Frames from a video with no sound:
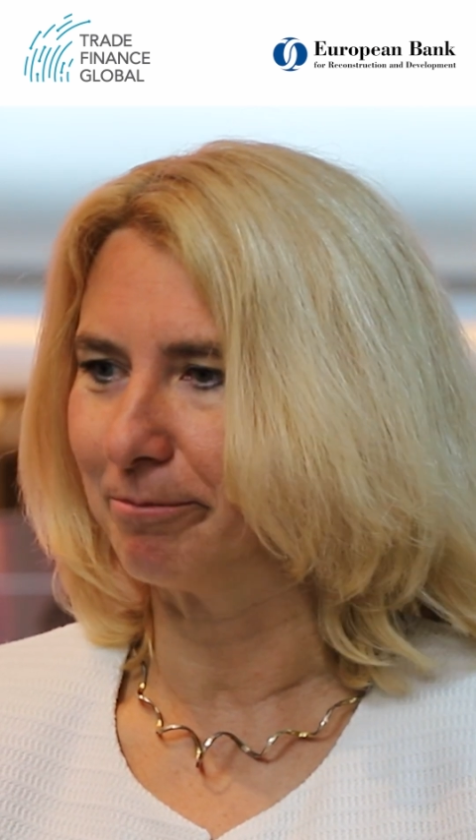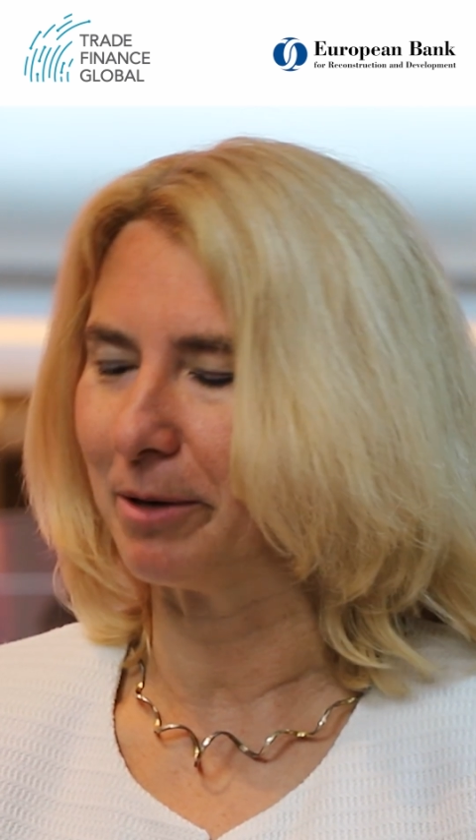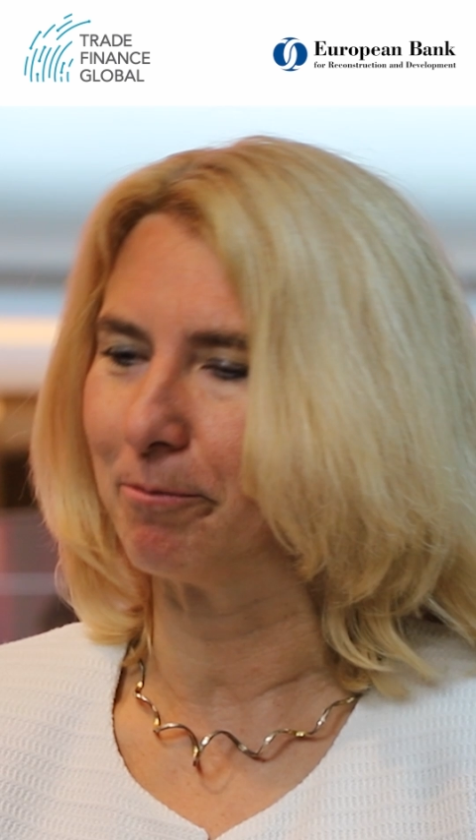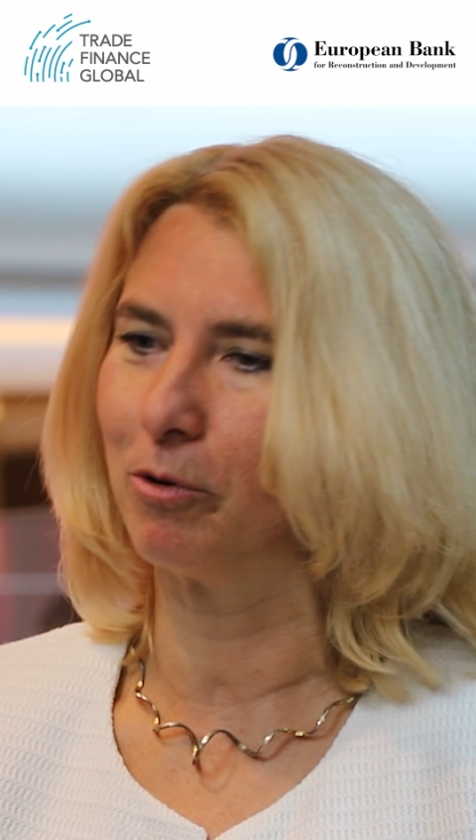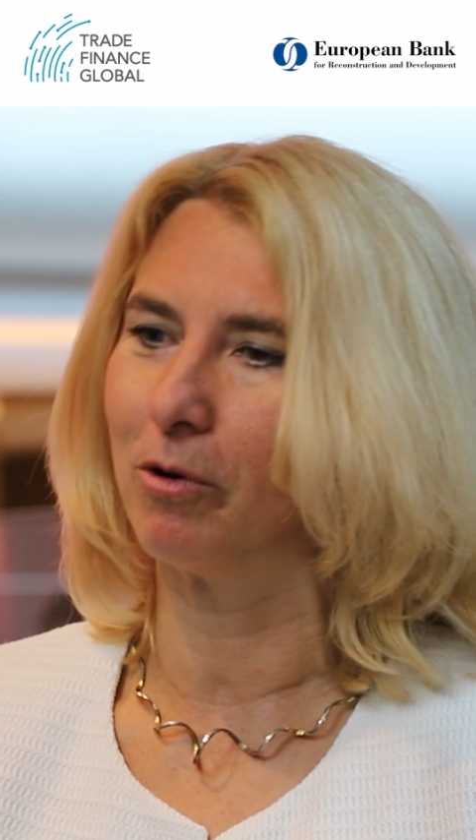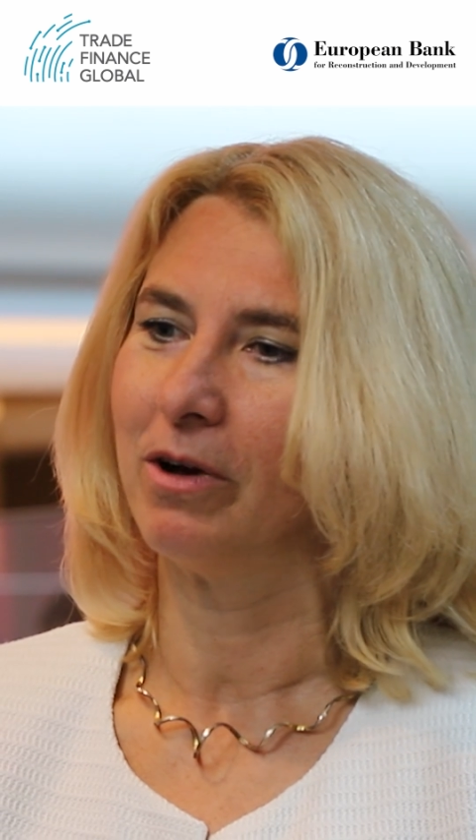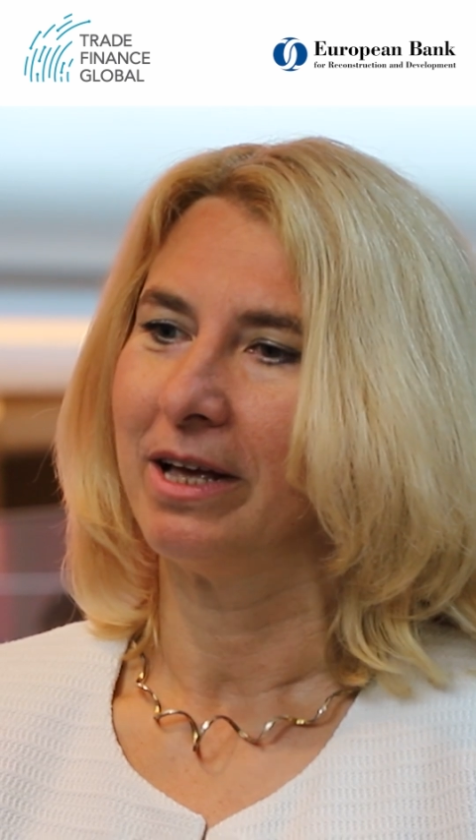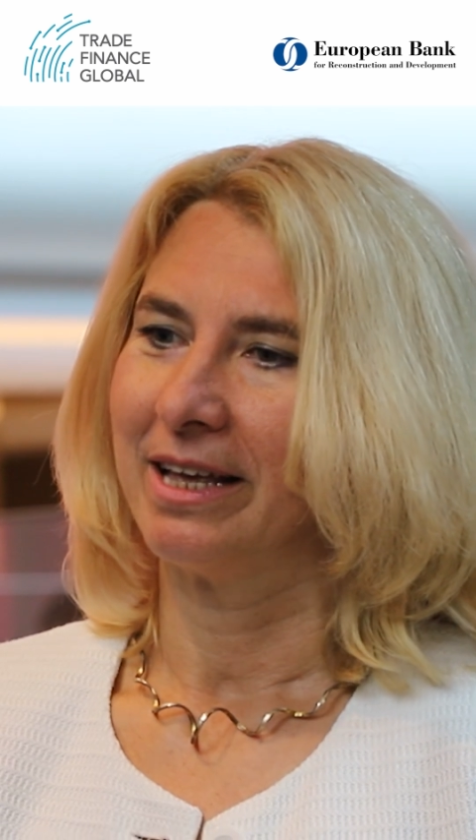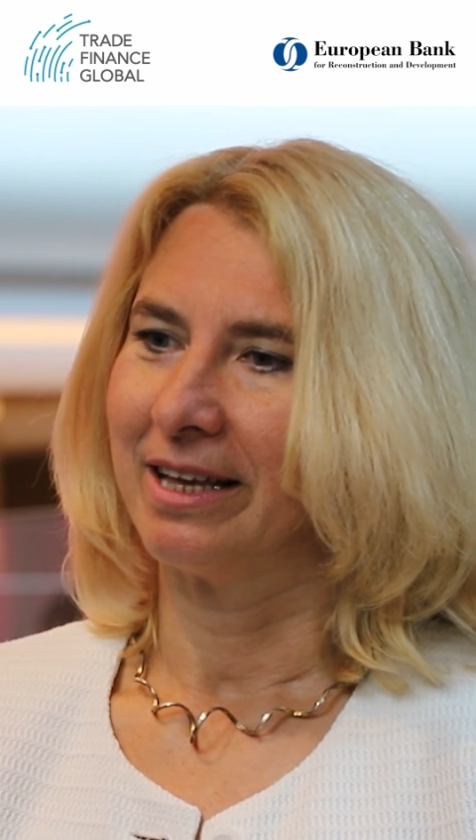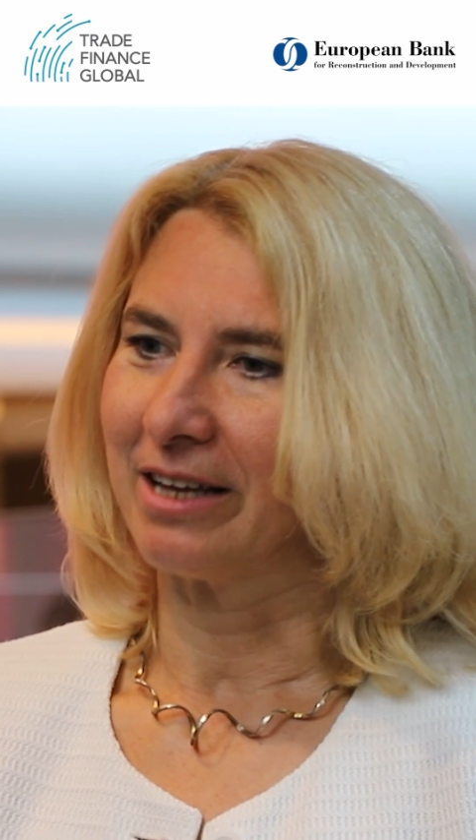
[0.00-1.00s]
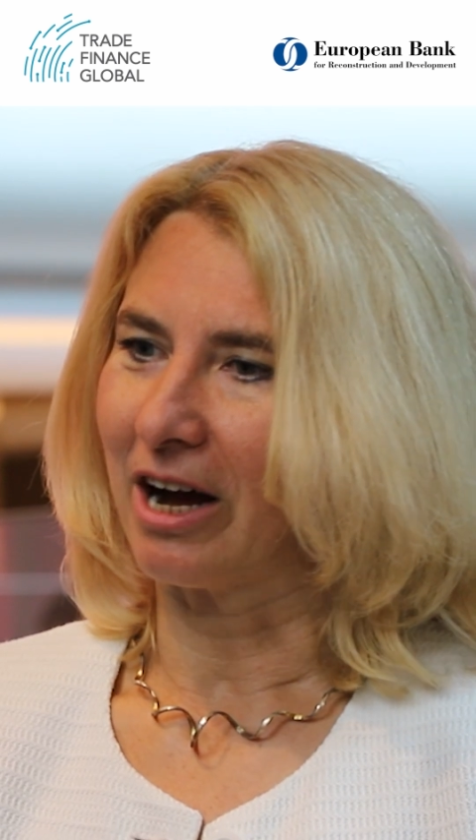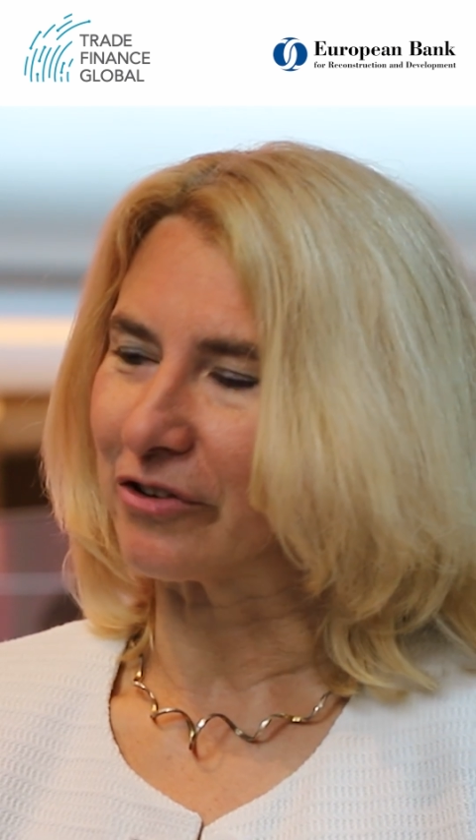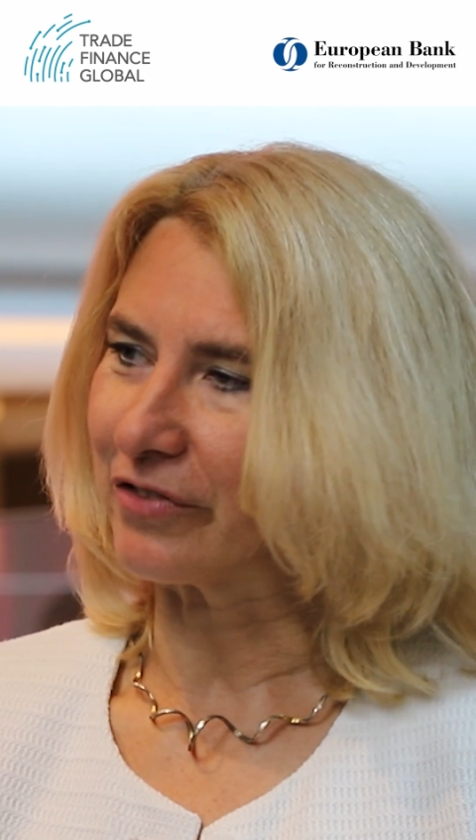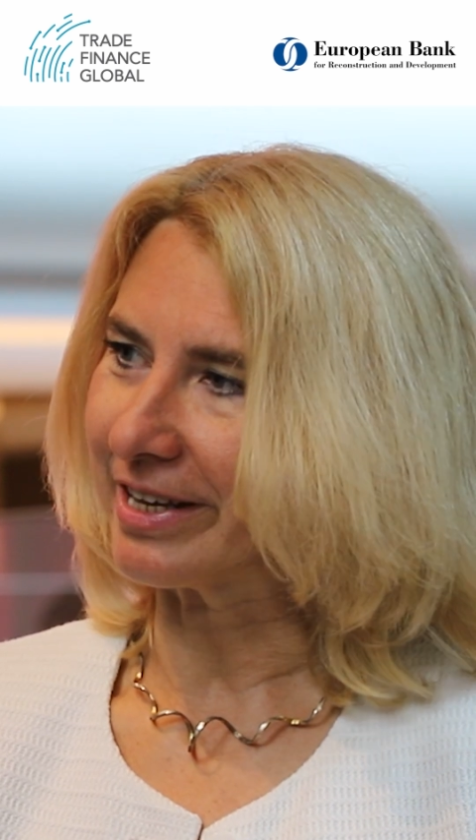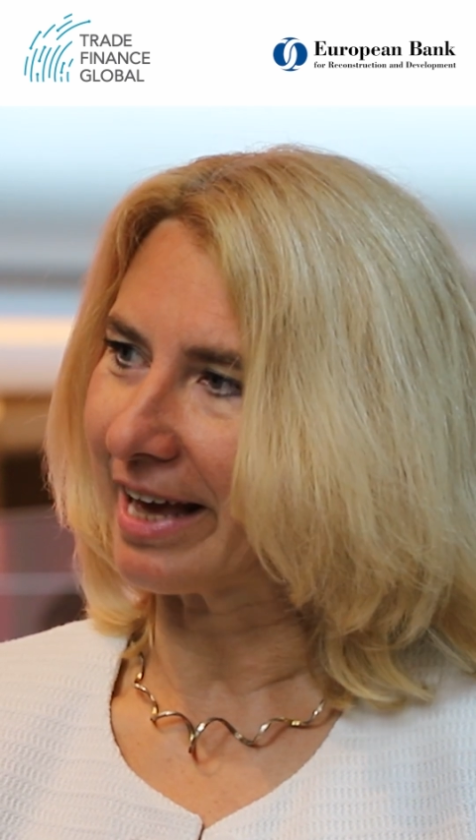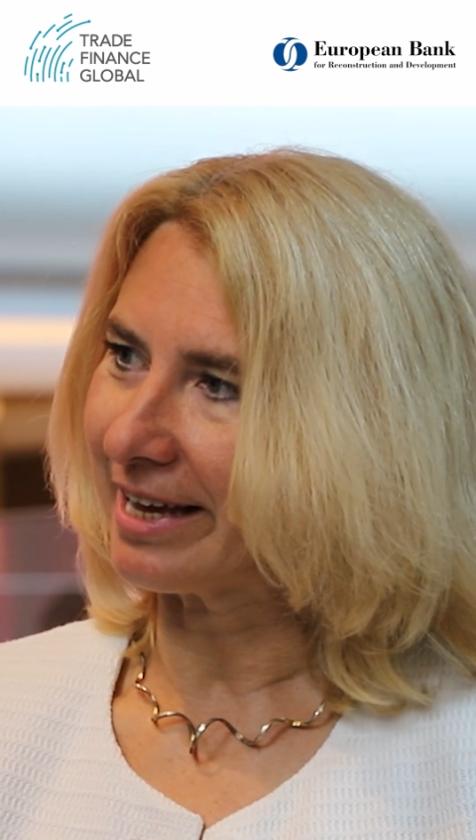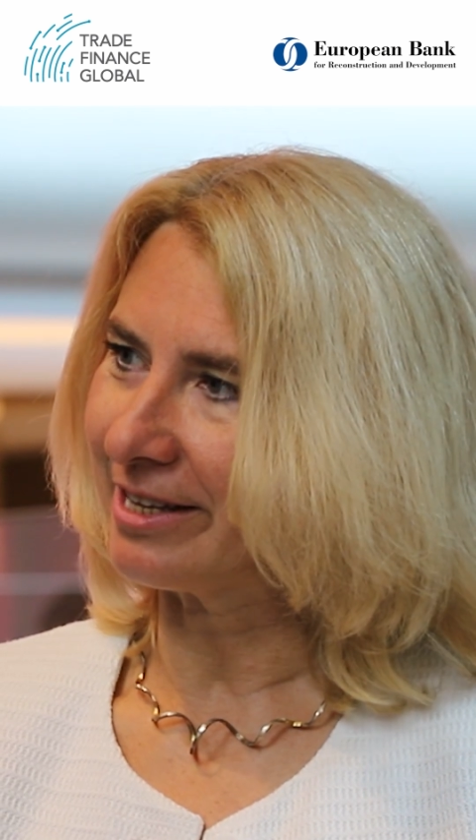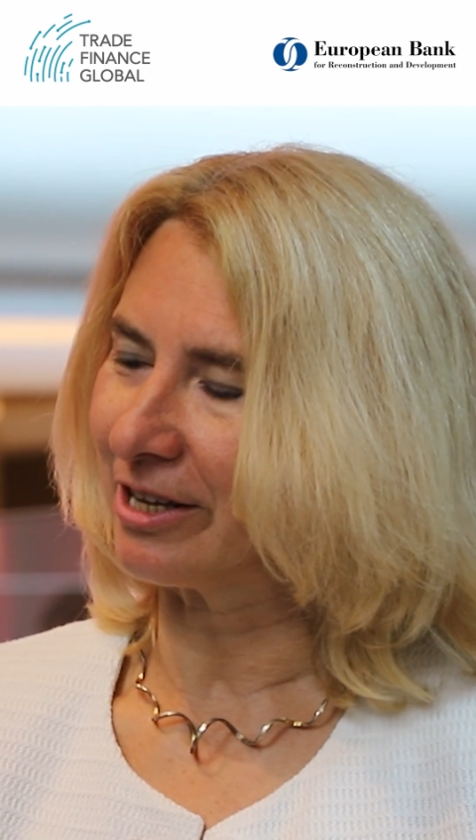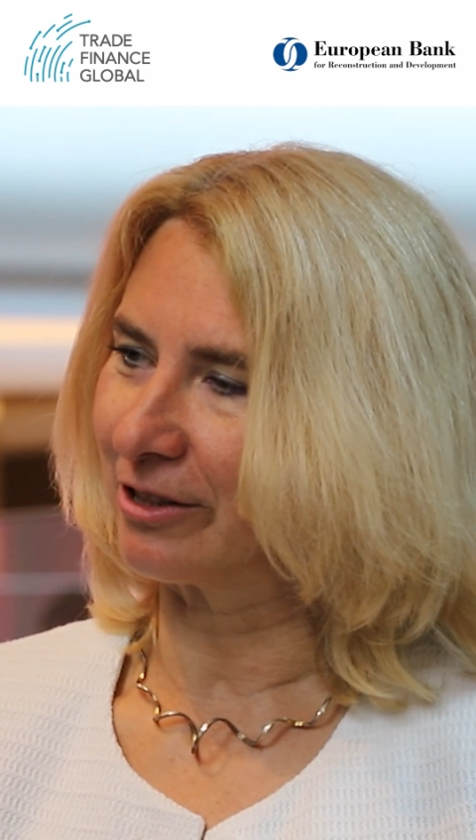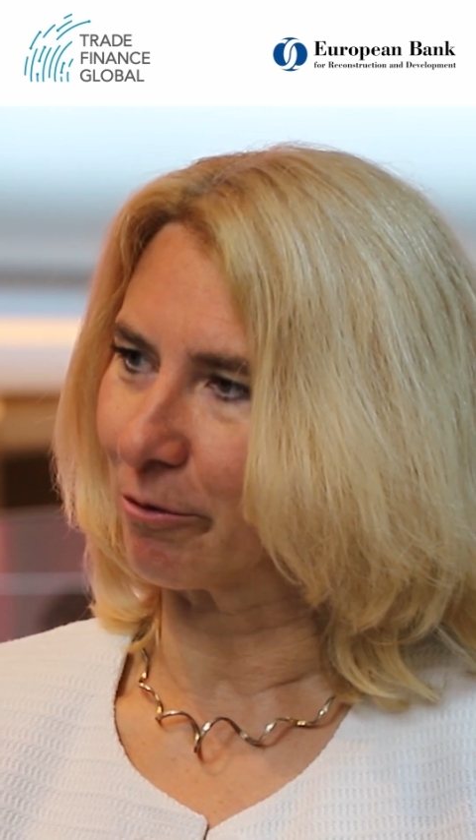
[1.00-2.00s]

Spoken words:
People are regaining